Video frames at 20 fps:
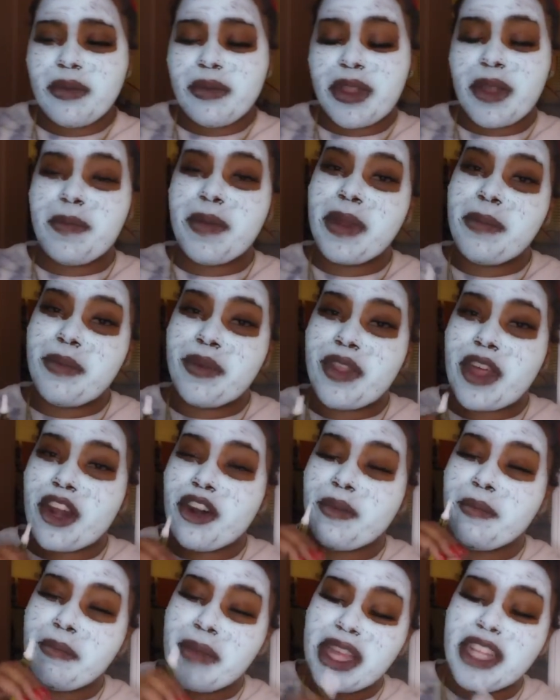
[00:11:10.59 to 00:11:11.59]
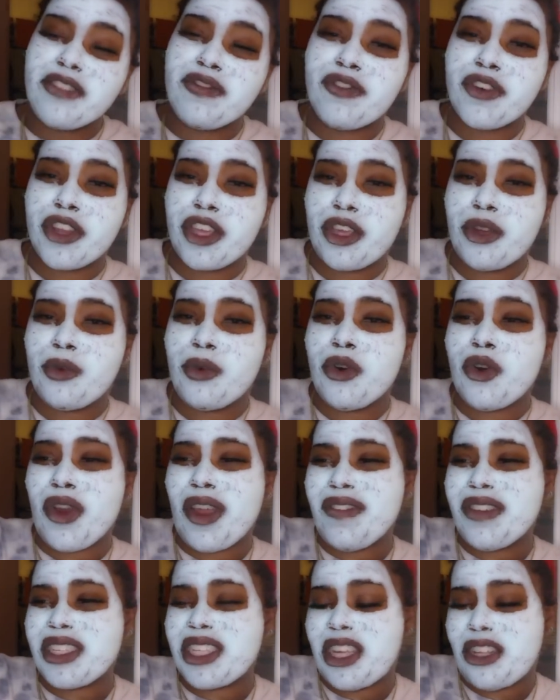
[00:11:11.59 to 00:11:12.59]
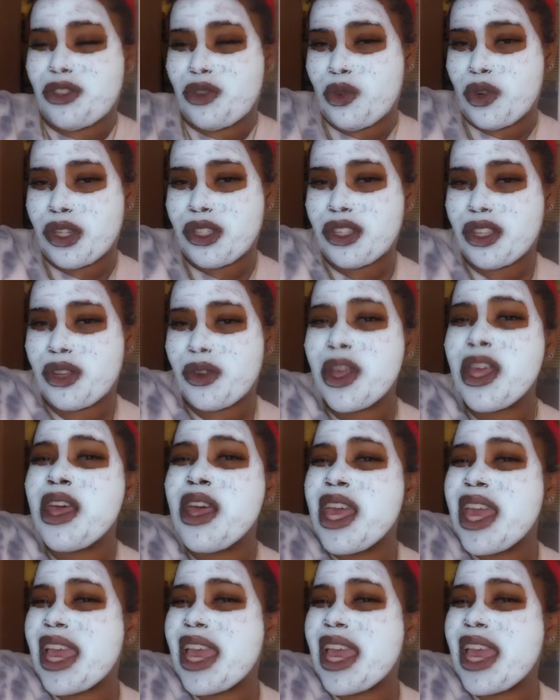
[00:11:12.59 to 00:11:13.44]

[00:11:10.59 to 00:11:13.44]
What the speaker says: the people that are meant for you will gravitate towards you.